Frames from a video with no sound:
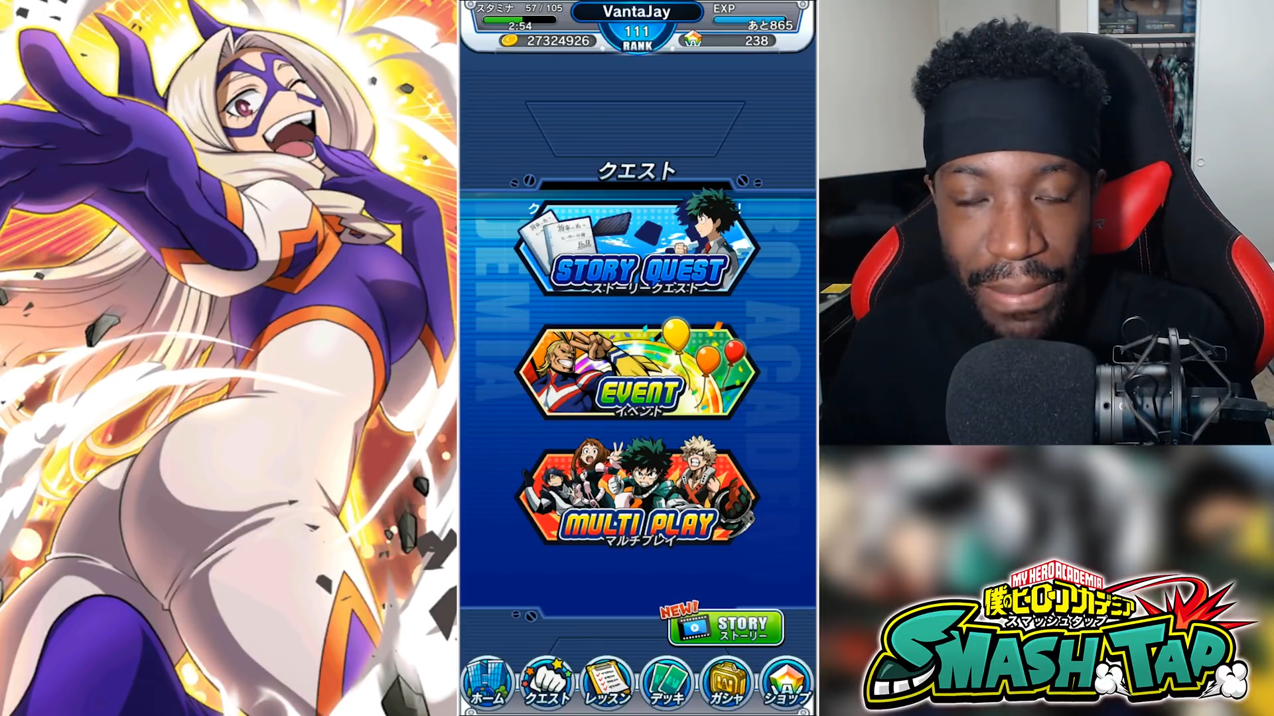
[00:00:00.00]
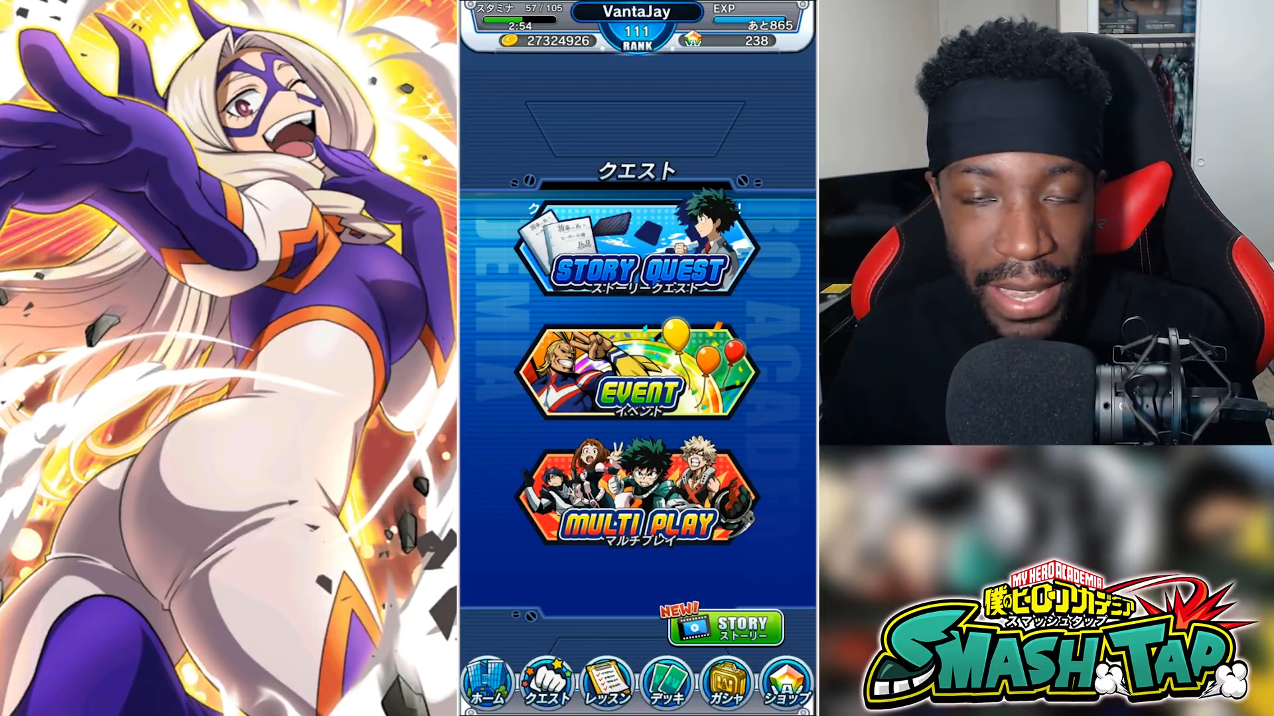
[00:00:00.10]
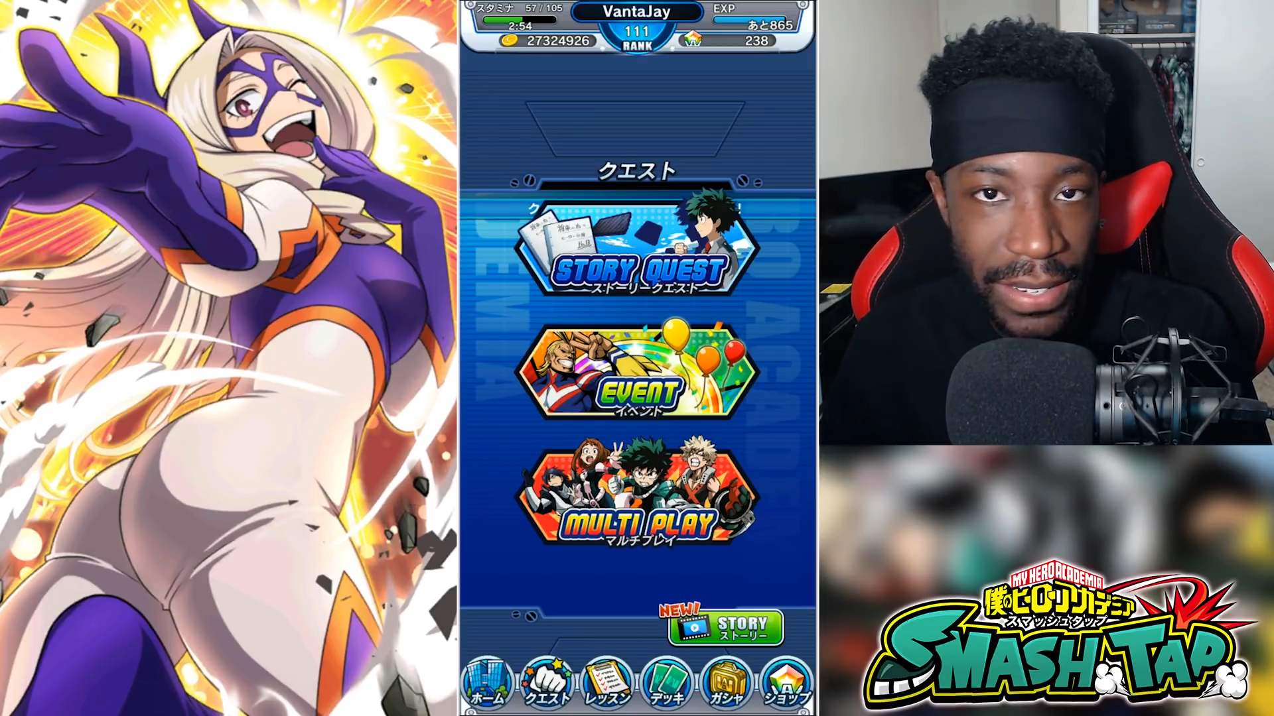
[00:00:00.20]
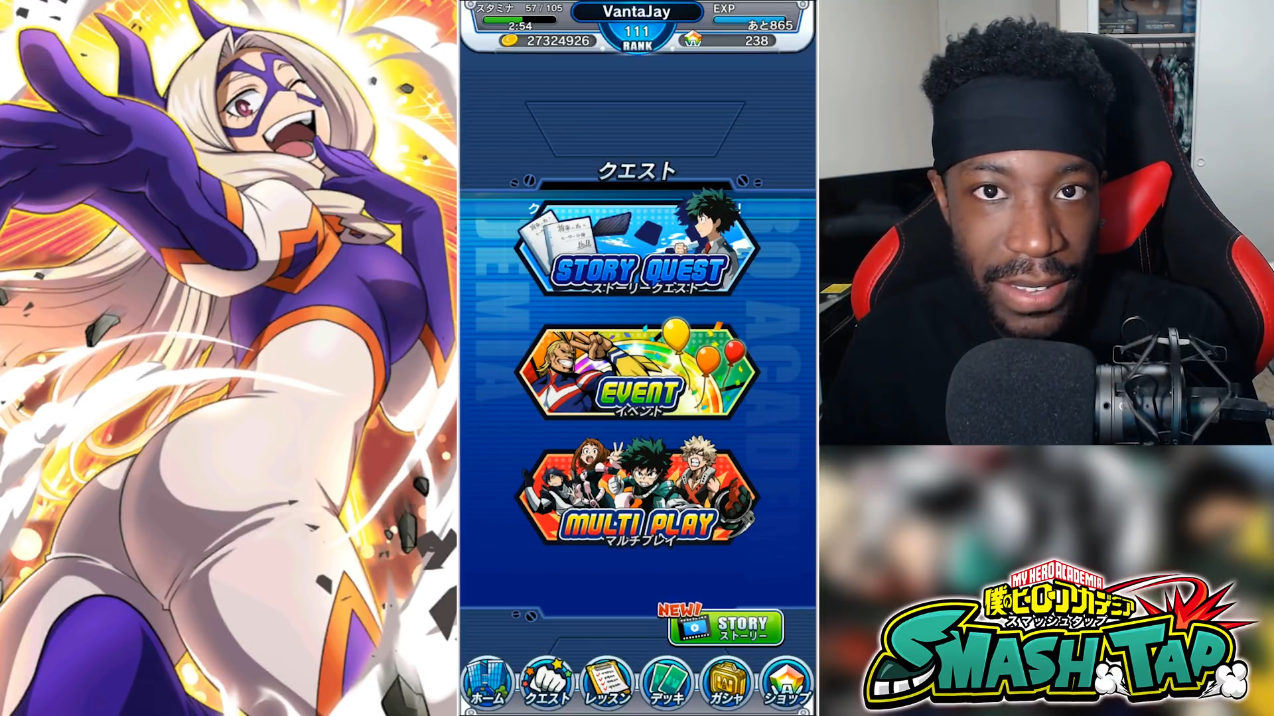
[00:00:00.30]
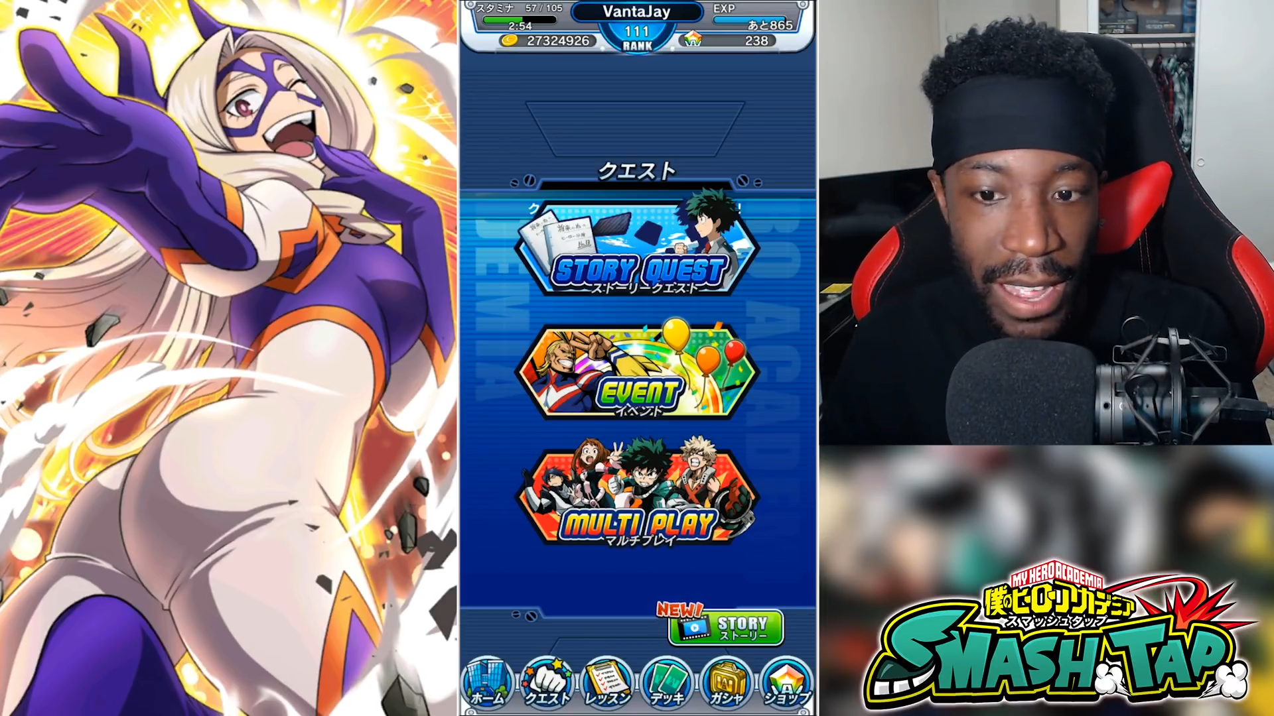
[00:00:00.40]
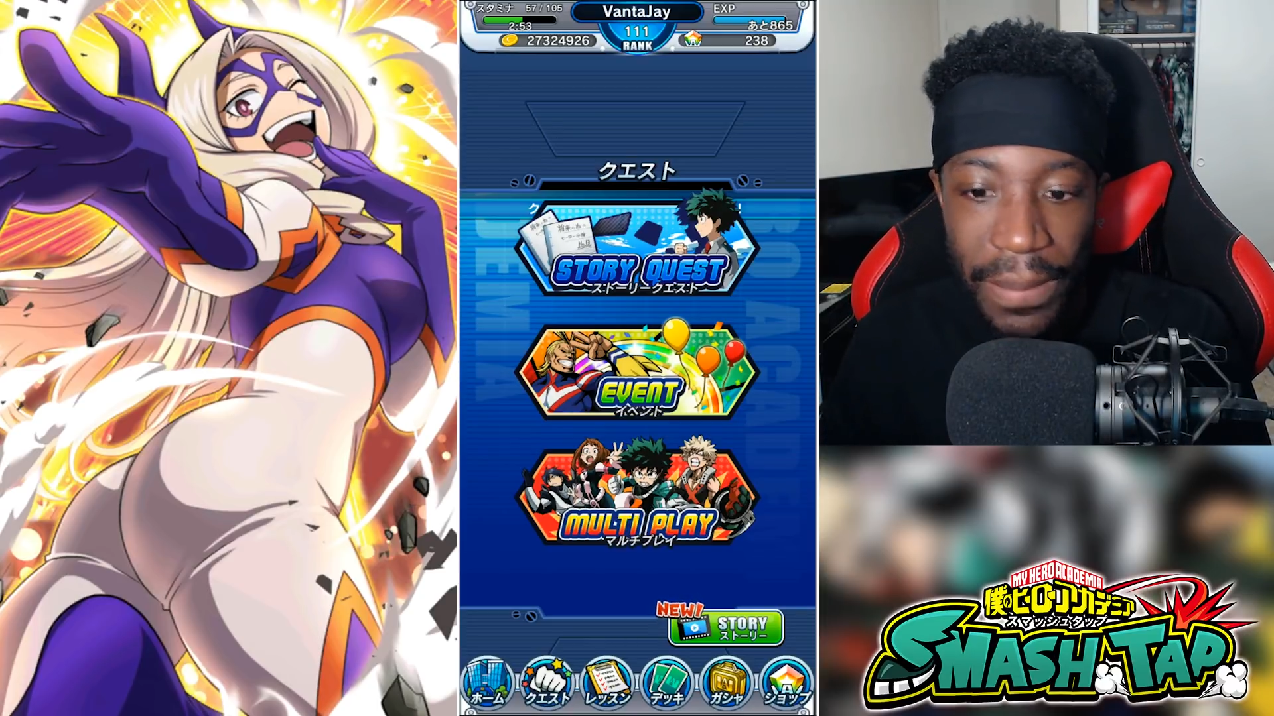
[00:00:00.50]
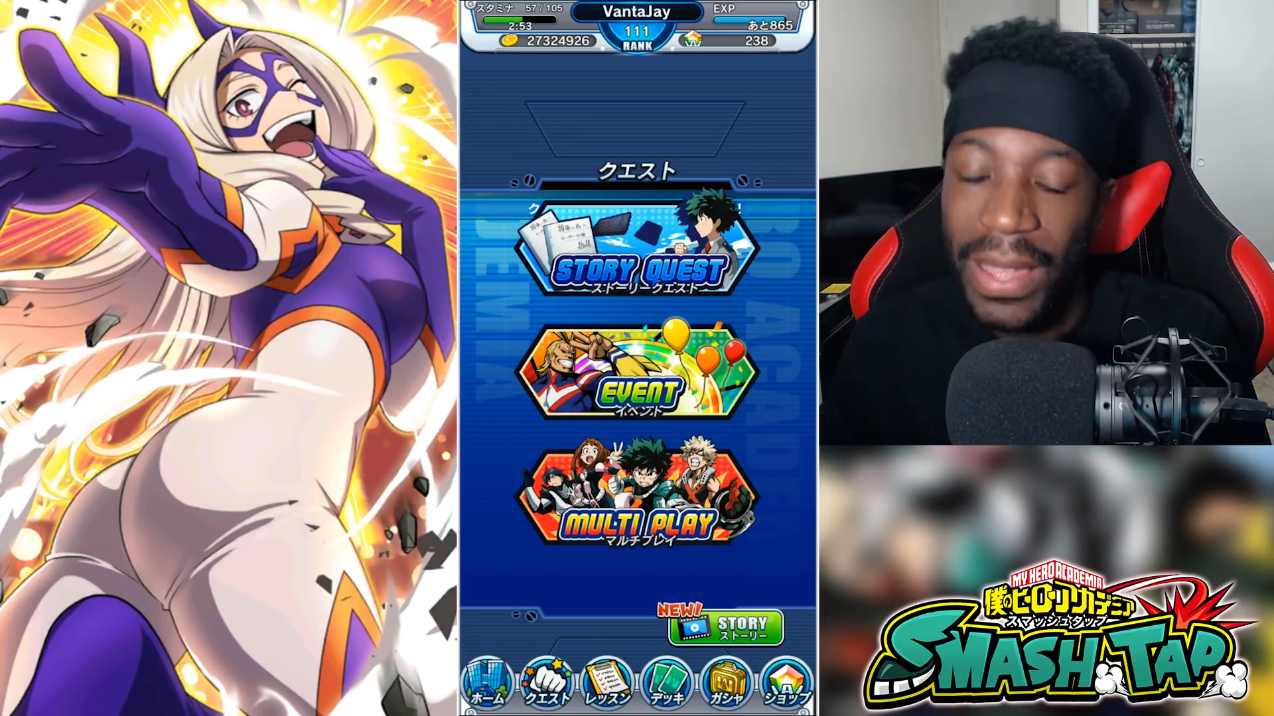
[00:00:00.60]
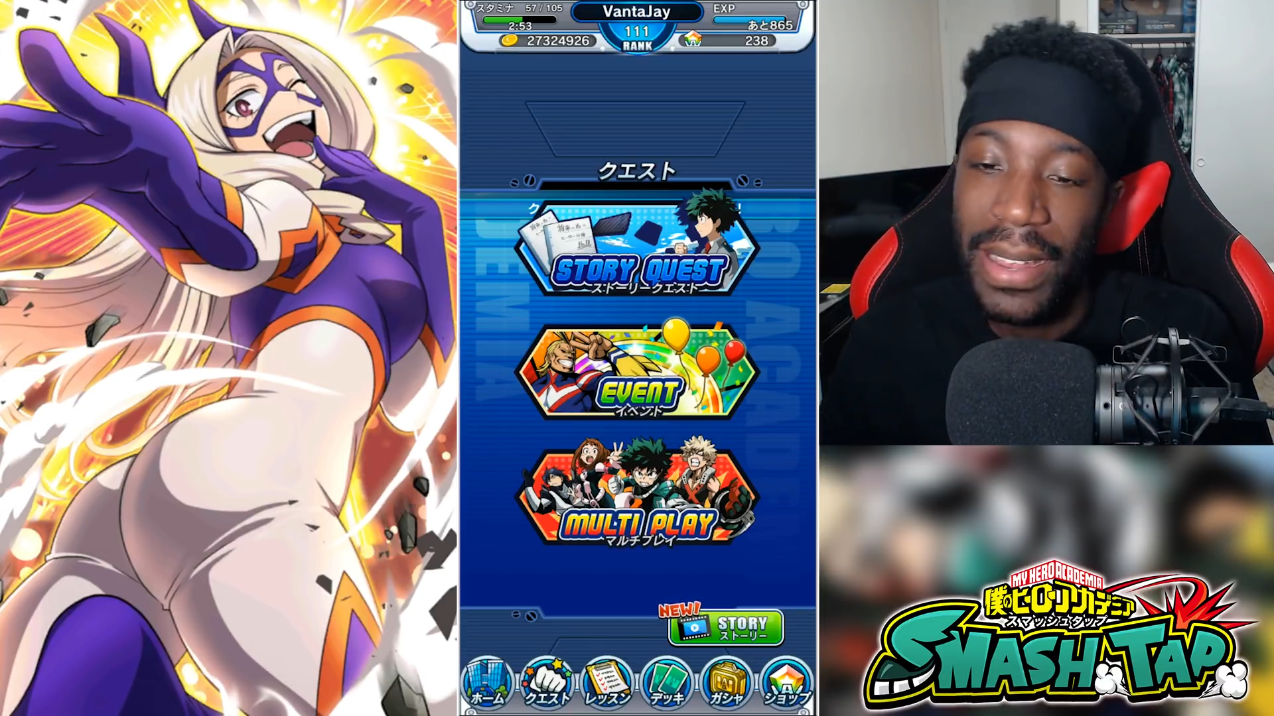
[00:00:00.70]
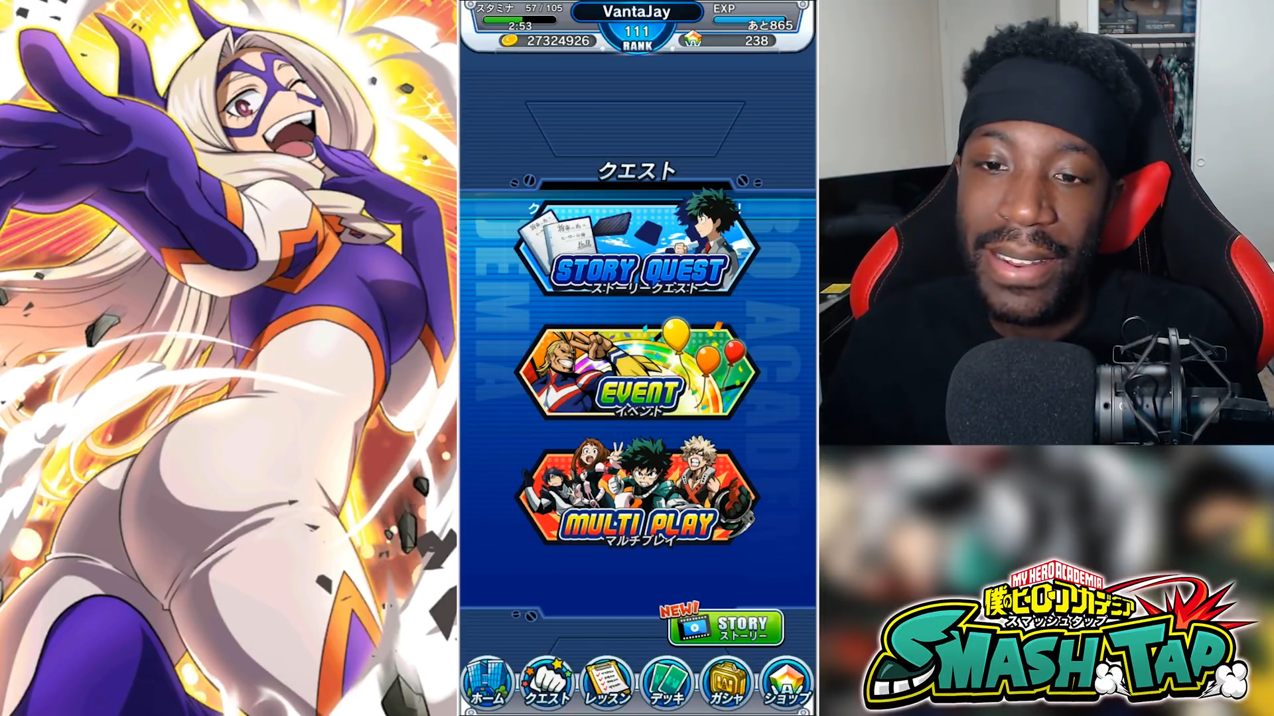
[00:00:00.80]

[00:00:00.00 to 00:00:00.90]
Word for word: mixed up